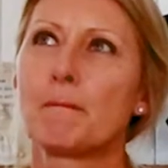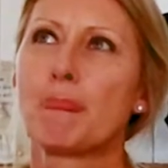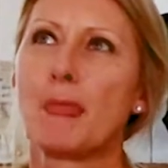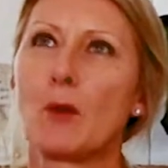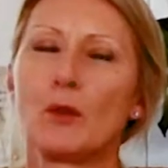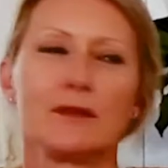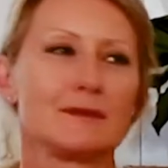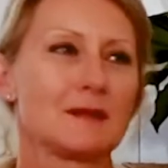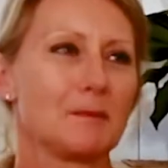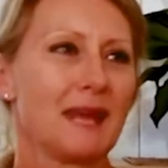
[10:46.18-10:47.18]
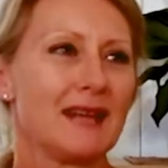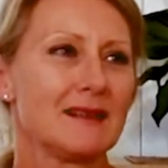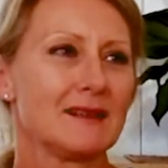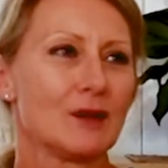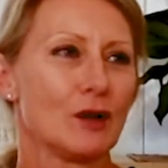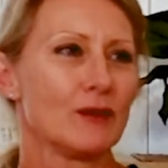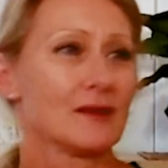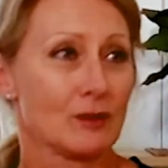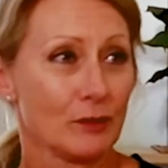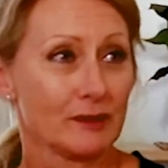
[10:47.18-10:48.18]
will depend on the
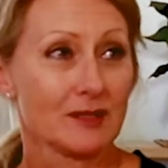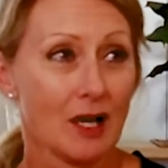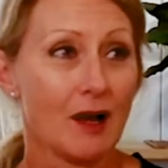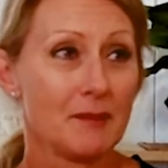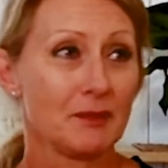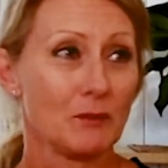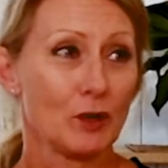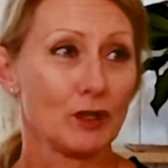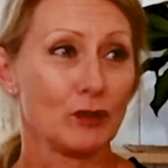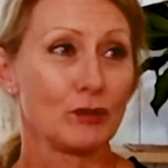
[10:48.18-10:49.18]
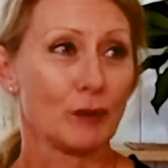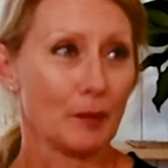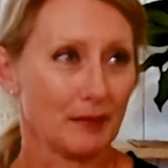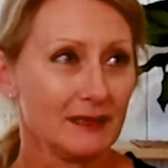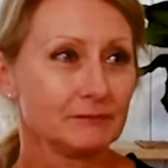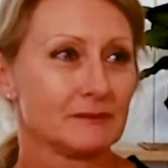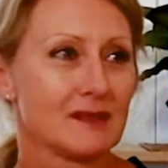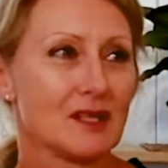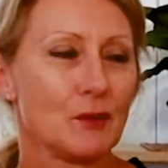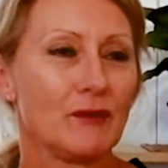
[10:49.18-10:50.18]
soil type and what you're growing.
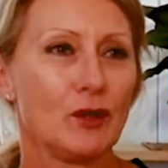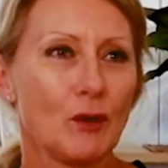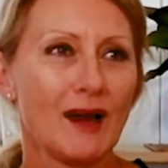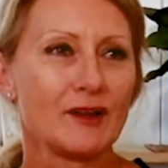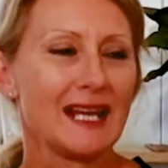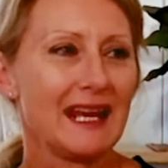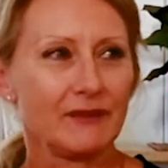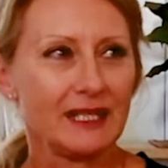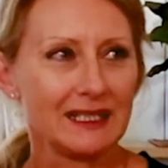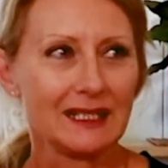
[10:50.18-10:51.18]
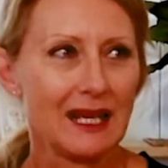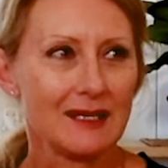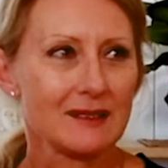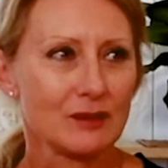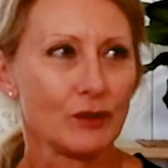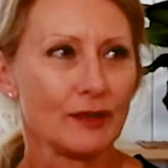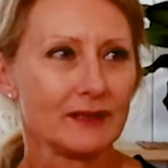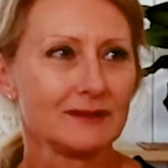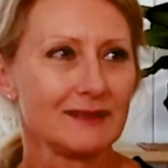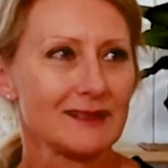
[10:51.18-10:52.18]
So if you are in a heavy clay
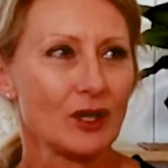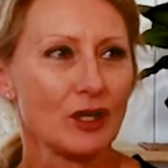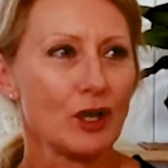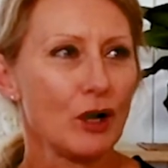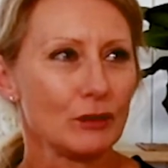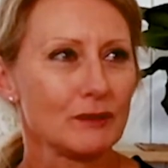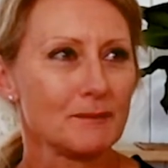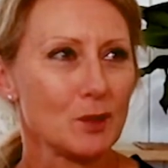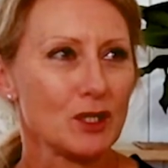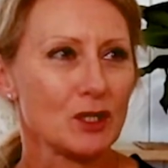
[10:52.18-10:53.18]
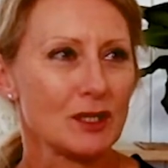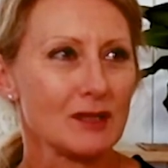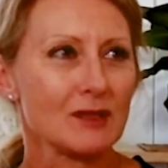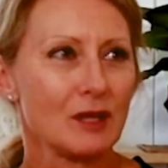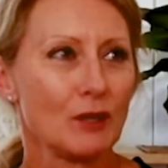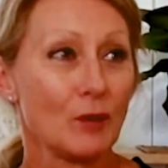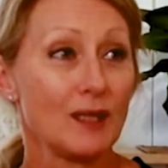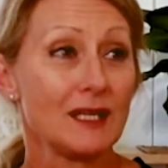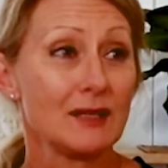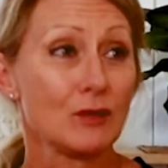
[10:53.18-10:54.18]
soil, it's going to hold the moisture, so you won't
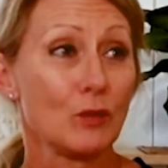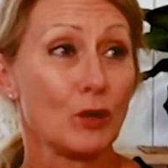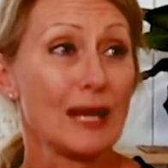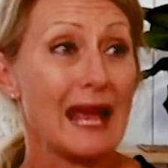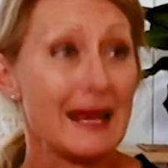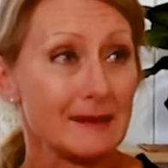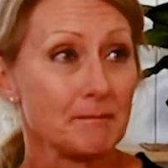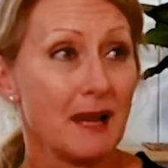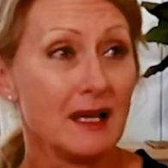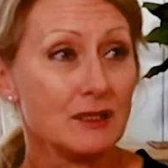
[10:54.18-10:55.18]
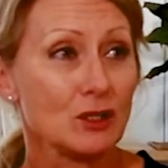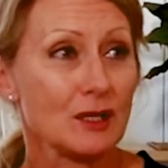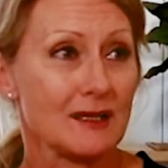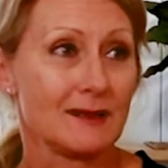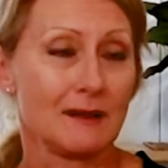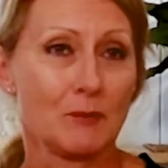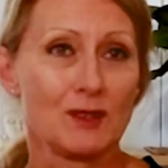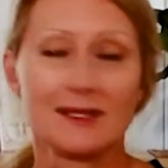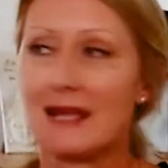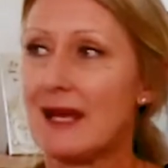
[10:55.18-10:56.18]
need to water as much as someone,
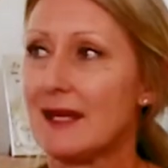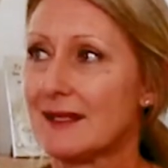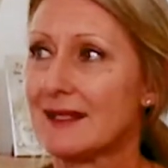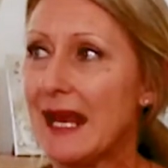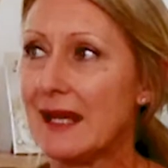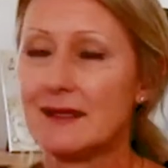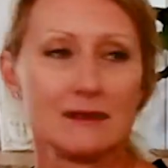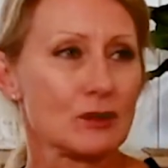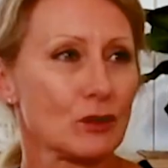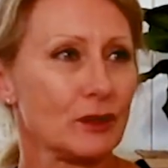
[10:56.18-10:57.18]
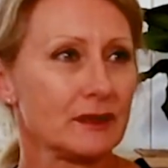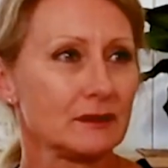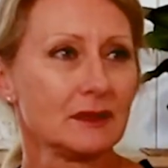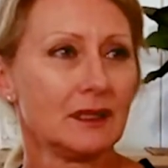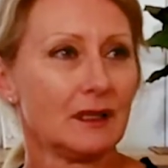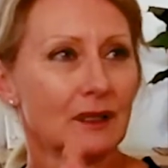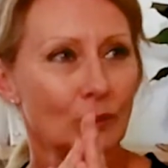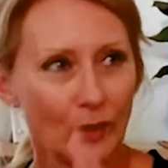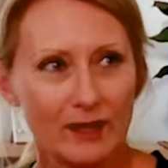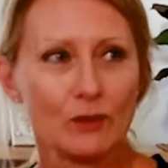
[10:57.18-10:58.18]
say, in a sandy soil
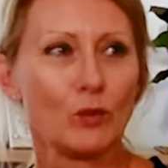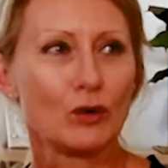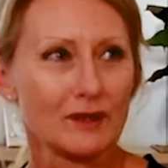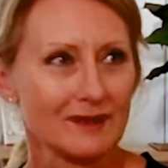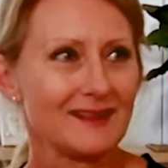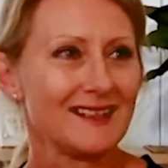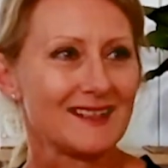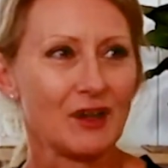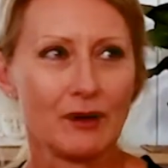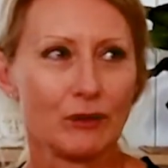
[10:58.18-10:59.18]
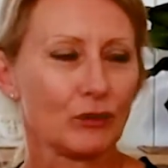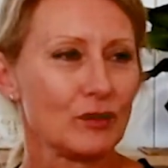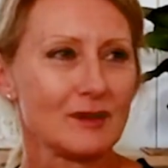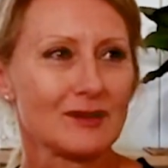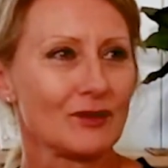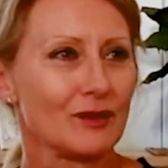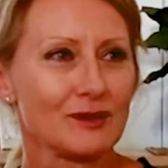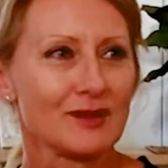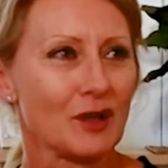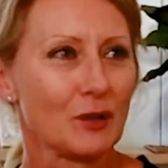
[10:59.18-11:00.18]
where the water is going through the soil
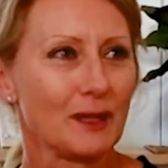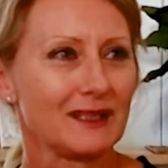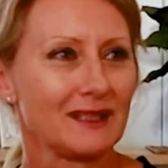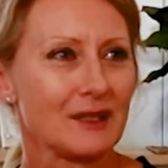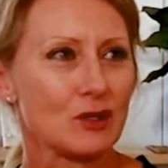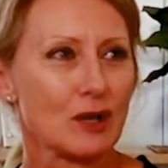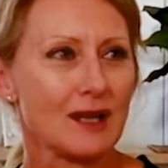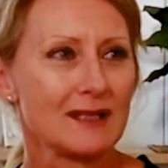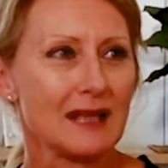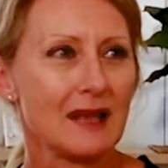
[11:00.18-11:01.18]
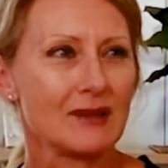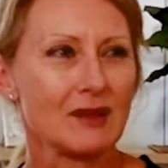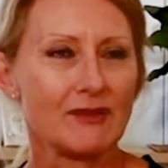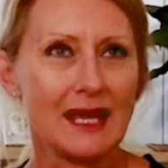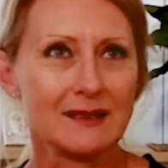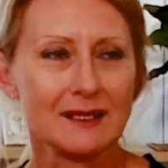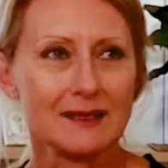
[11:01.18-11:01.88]
so quickly it dries out. So that does